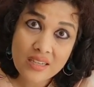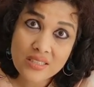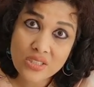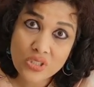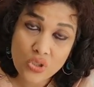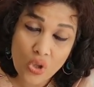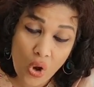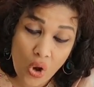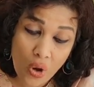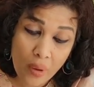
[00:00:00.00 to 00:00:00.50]
A
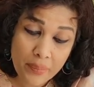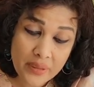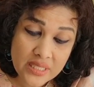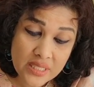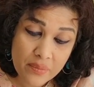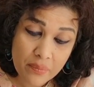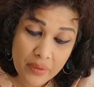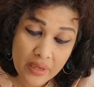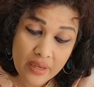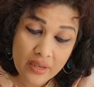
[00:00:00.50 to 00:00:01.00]
sob
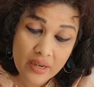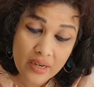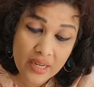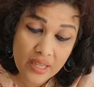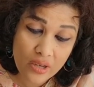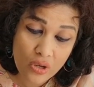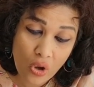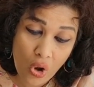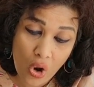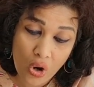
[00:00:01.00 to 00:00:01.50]
is
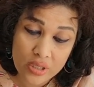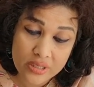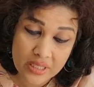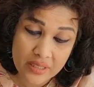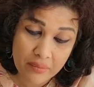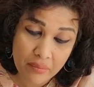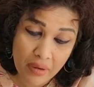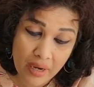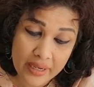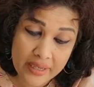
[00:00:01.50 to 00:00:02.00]
merely
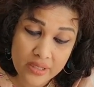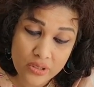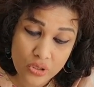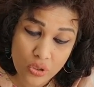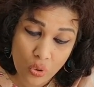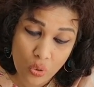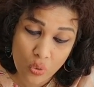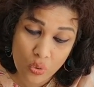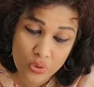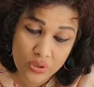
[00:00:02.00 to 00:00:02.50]
caught in my
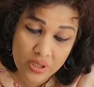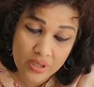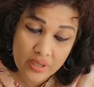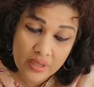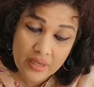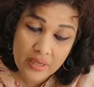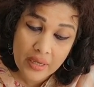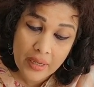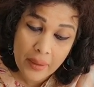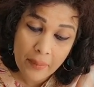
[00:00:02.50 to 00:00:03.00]
throat.
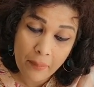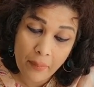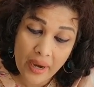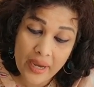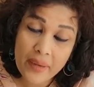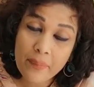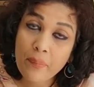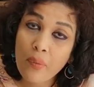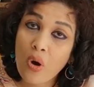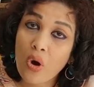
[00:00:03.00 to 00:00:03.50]

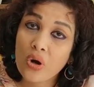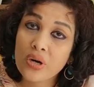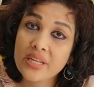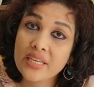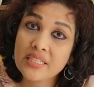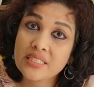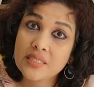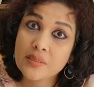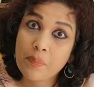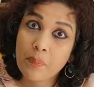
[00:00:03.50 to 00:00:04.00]
My
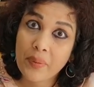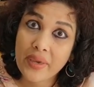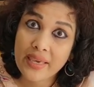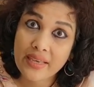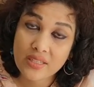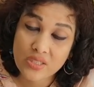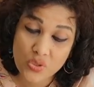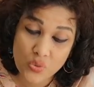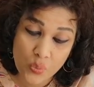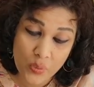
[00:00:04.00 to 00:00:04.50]
body
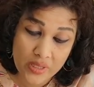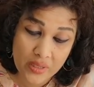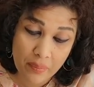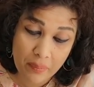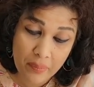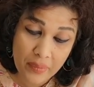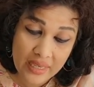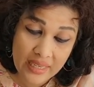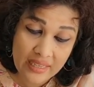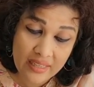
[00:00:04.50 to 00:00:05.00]
speaks with
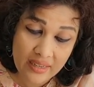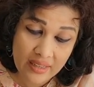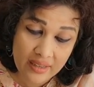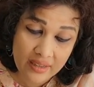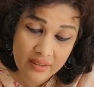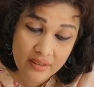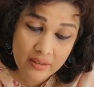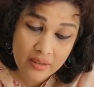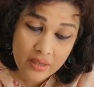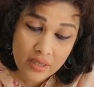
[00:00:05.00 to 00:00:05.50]

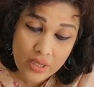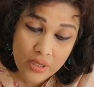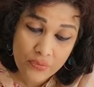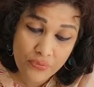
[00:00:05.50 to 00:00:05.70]
meaning